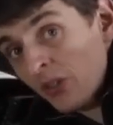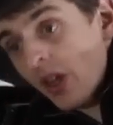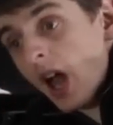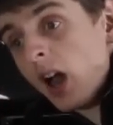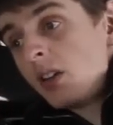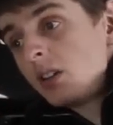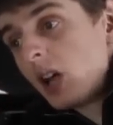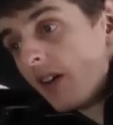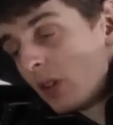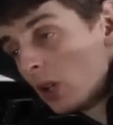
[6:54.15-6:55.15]
Then you
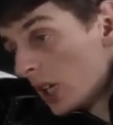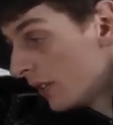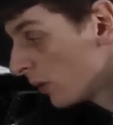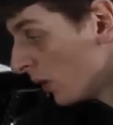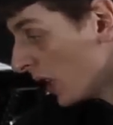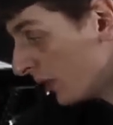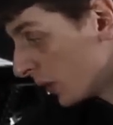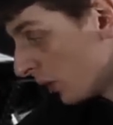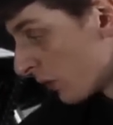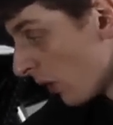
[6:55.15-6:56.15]
have a look if you want to have
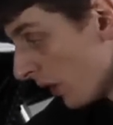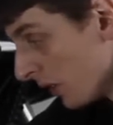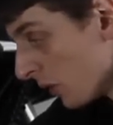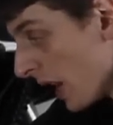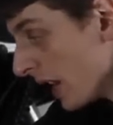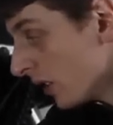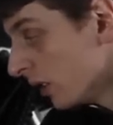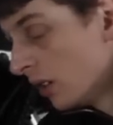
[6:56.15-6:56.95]
the control on the right